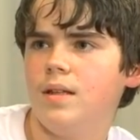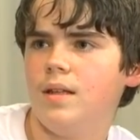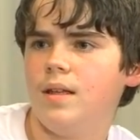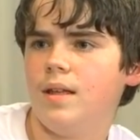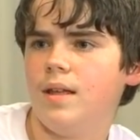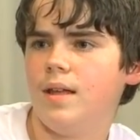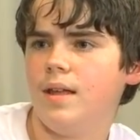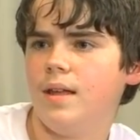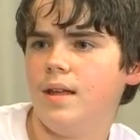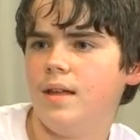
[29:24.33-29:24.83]

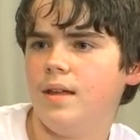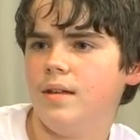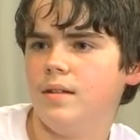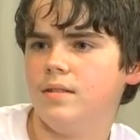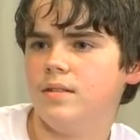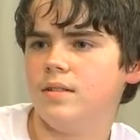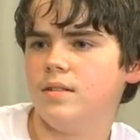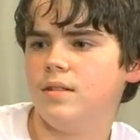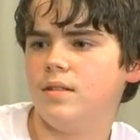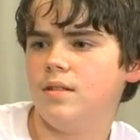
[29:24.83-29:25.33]

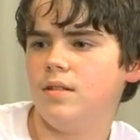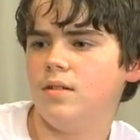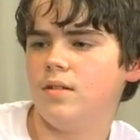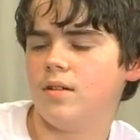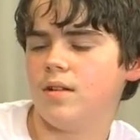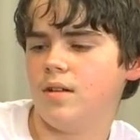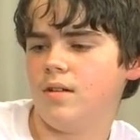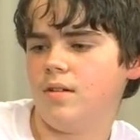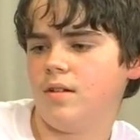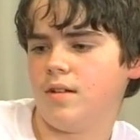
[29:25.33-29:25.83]
And you
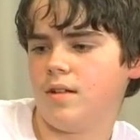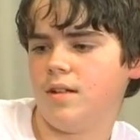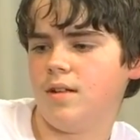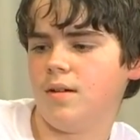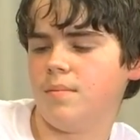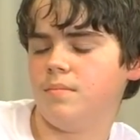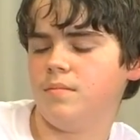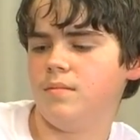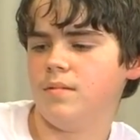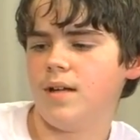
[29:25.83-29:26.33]
can hook it
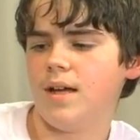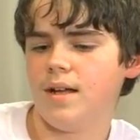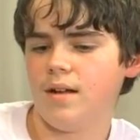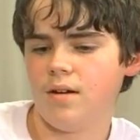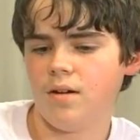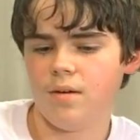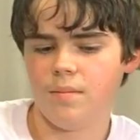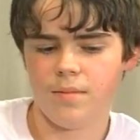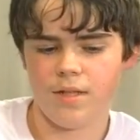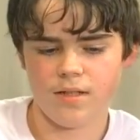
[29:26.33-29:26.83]
up at
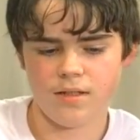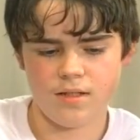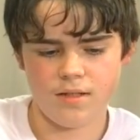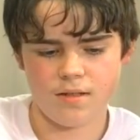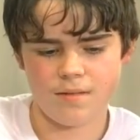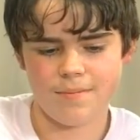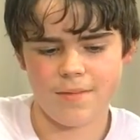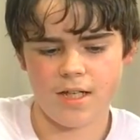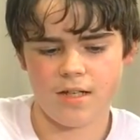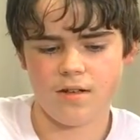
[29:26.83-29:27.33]
home and
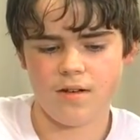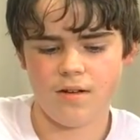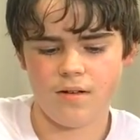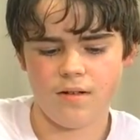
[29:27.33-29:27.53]
just make your